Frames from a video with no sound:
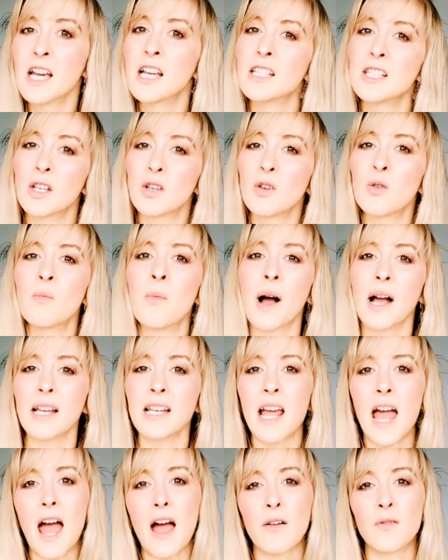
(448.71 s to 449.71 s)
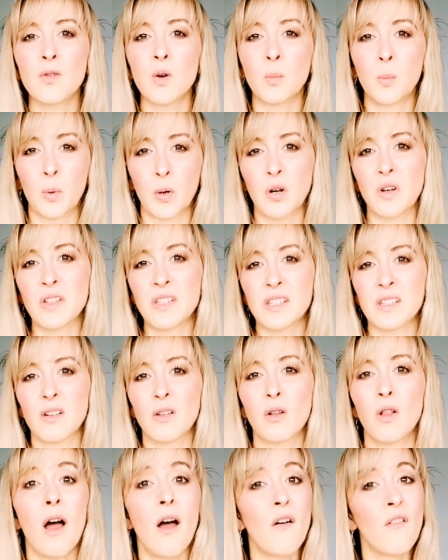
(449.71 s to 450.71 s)
So you might have your
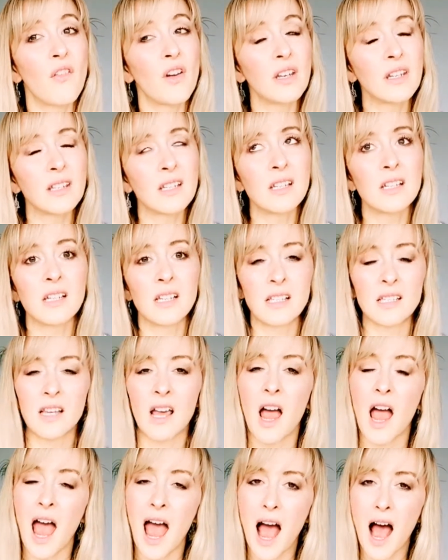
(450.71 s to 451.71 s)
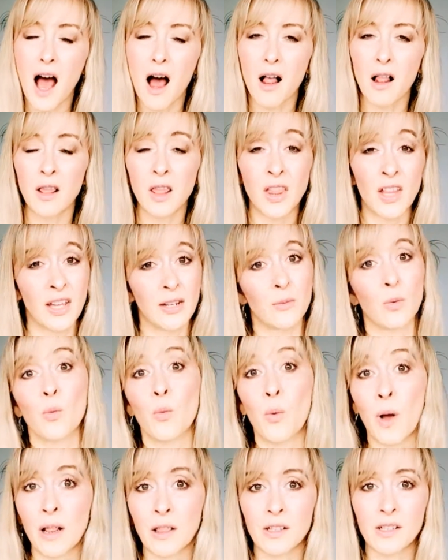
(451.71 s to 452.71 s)
personal fitness, health, and
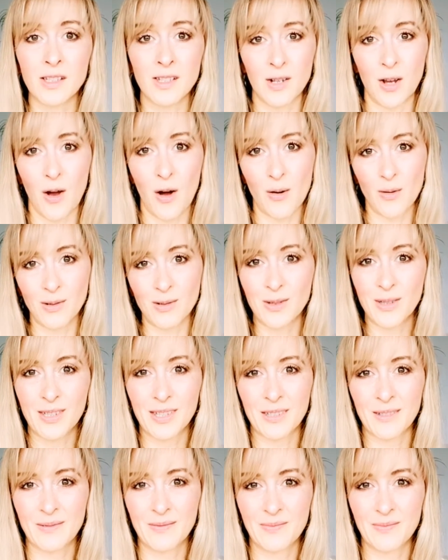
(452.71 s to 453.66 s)
wellness goals.